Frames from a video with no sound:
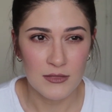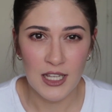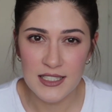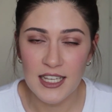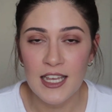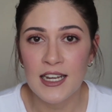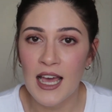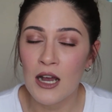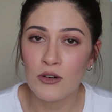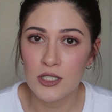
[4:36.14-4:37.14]
let's say, an
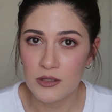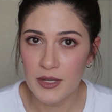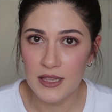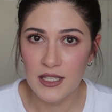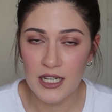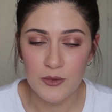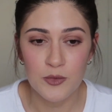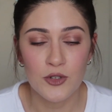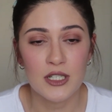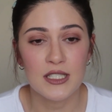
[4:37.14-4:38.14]
hour to be at the
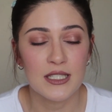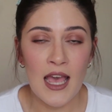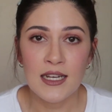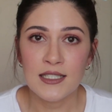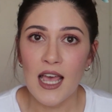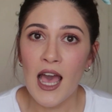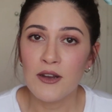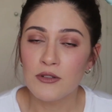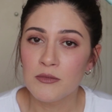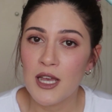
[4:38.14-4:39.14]
airport. And I
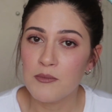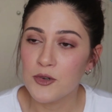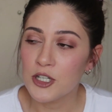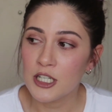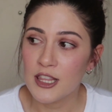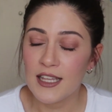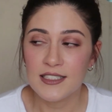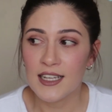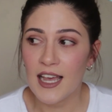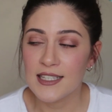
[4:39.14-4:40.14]
remember
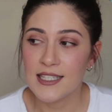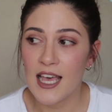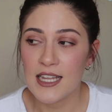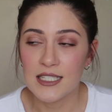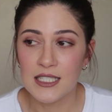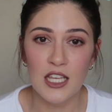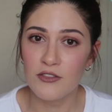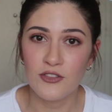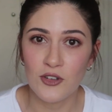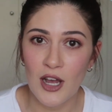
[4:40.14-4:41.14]
that the guy said,
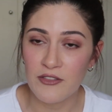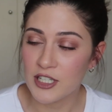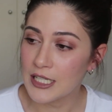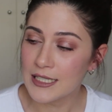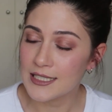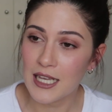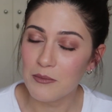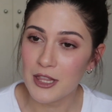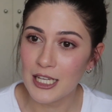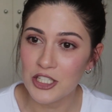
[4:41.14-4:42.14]
"If you ever need
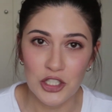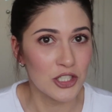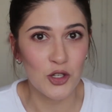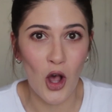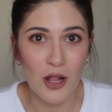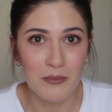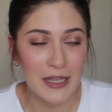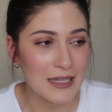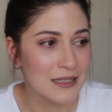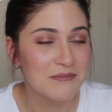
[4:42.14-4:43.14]
something, just call
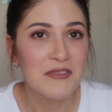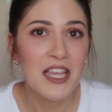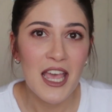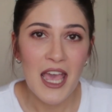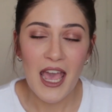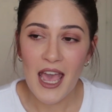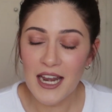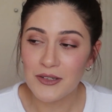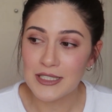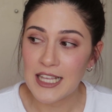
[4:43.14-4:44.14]
me."
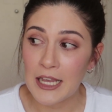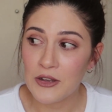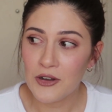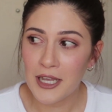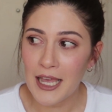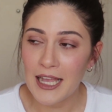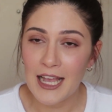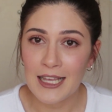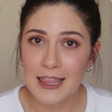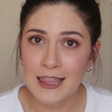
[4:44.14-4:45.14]
And I was like, okay,
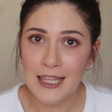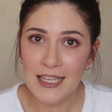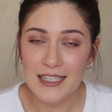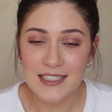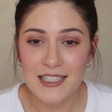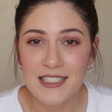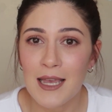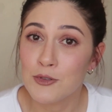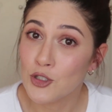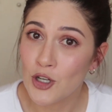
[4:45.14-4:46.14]
I think it's the
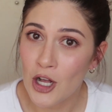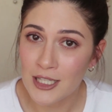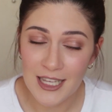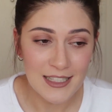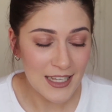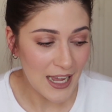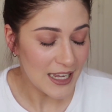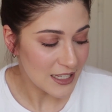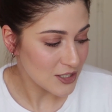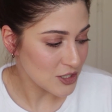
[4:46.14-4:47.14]
time to call that
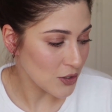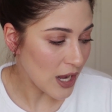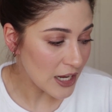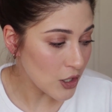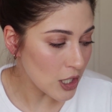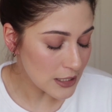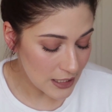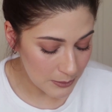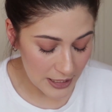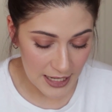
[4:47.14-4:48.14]
guy. So I called
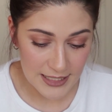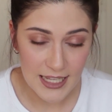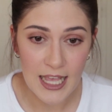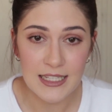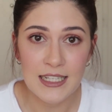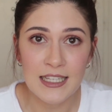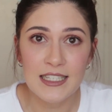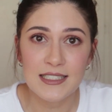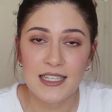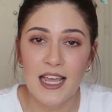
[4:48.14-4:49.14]
him and I said,
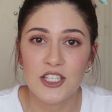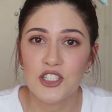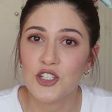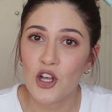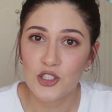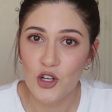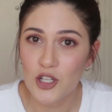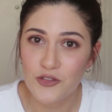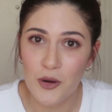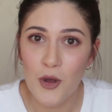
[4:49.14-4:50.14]
"Listen, I just got
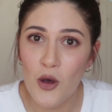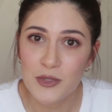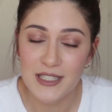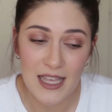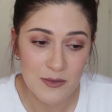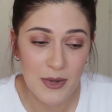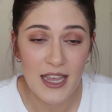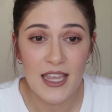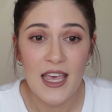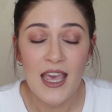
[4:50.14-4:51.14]
called from home standby